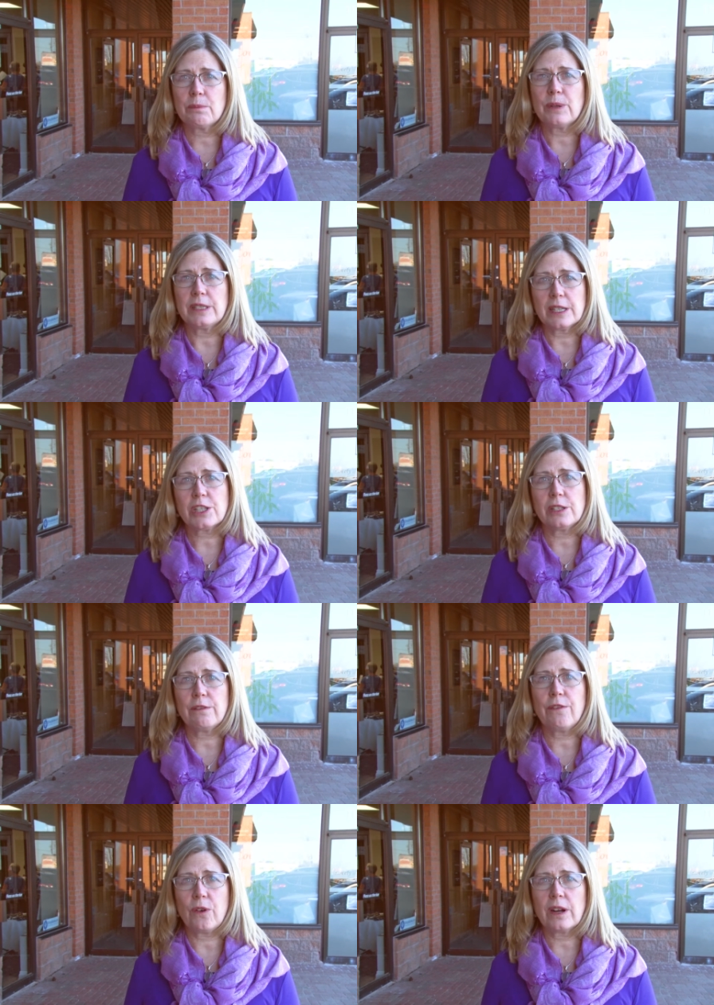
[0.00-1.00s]
production
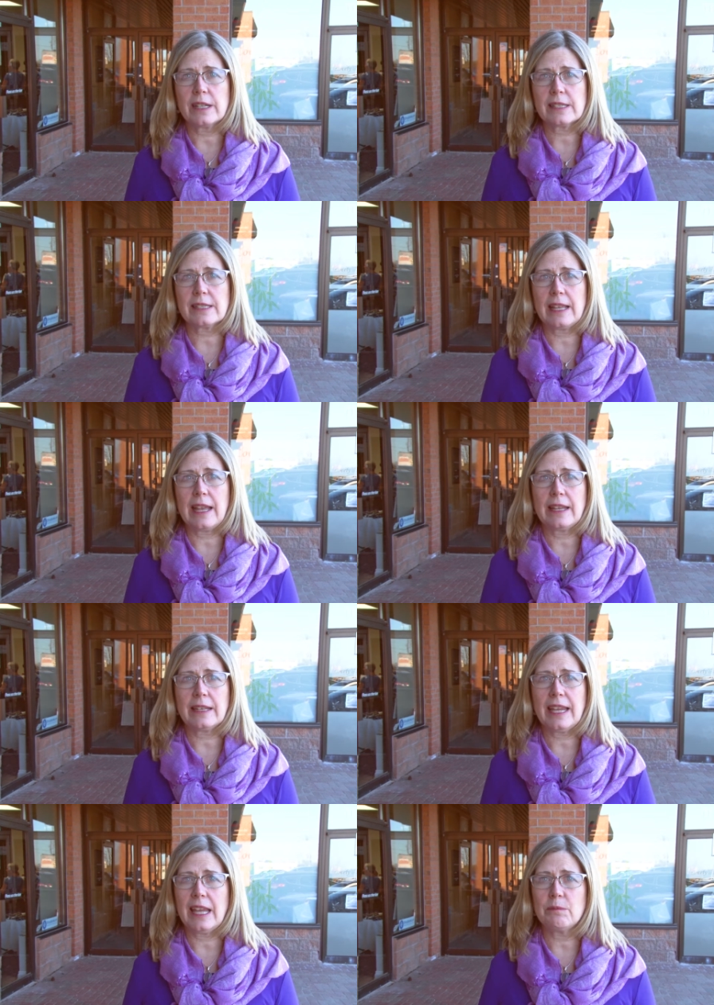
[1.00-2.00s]
for us and
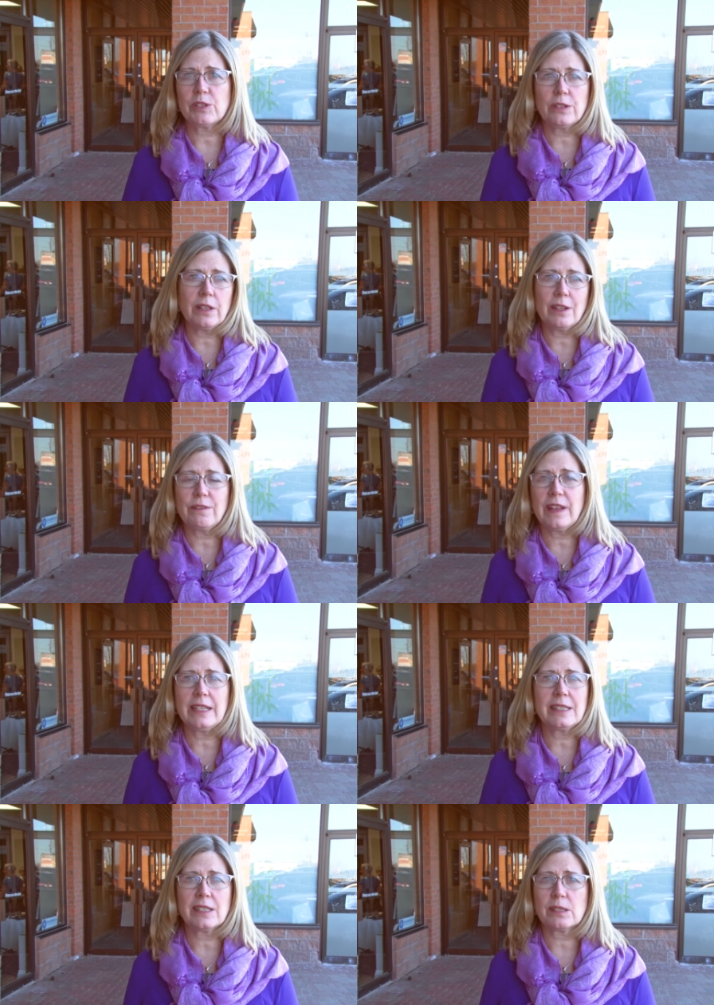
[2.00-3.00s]
came to the
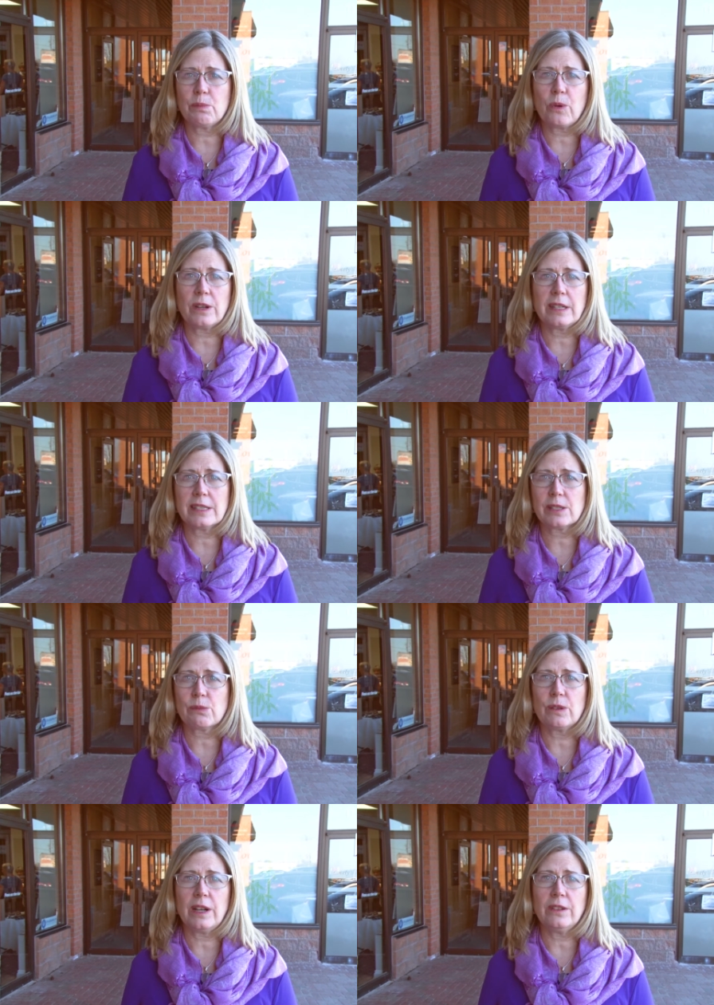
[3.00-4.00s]
event and supported us
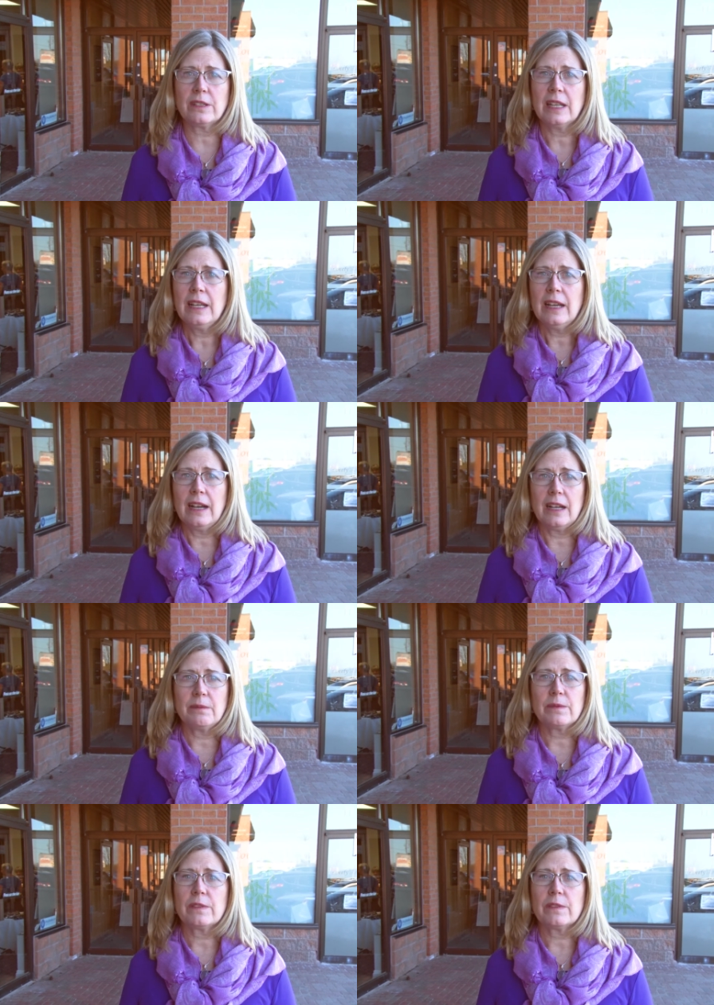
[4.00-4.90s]
throughout. Um,